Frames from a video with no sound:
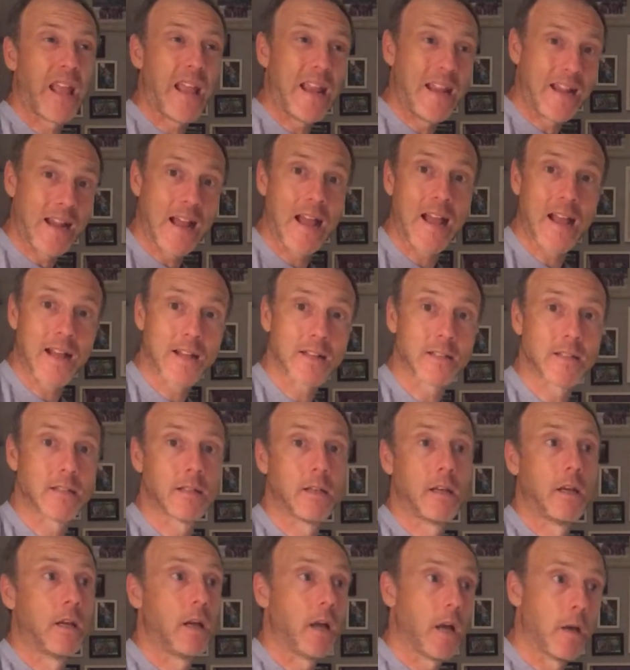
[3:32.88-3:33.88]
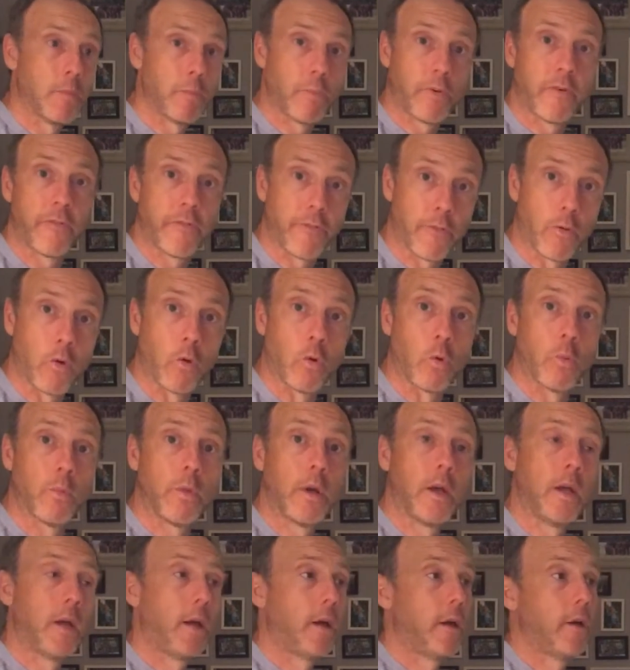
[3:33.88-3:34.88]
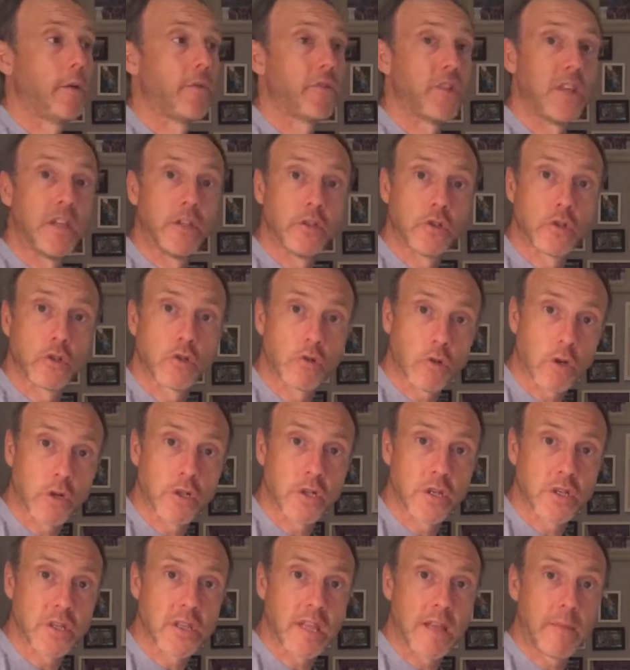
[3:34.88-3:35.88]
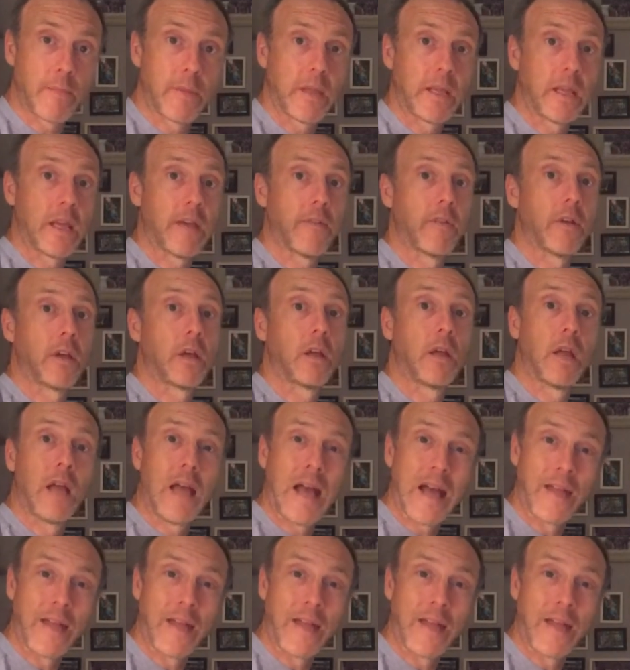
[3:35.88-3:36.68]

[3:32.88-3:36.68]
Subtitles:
enact and perform the instructions they've been given